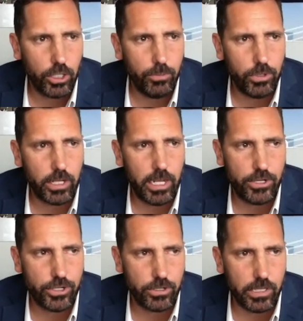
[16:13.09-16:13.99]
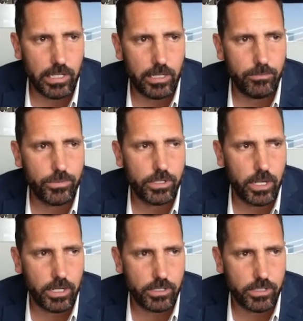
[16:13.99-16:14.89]
communication themes
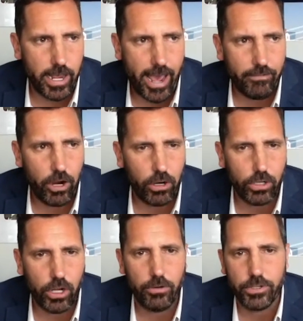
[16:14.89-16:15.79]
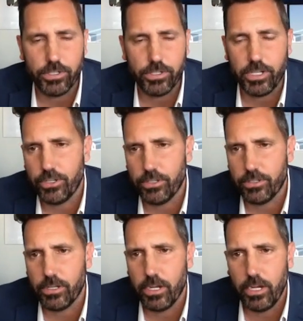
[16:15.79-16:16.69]
is to have hard
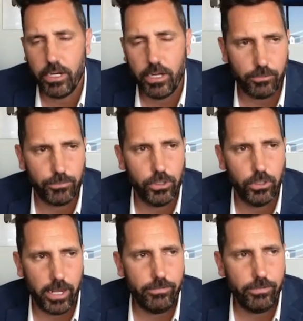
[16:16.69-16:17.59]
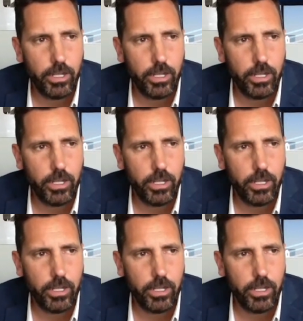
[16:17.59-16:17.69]
conversations in real life.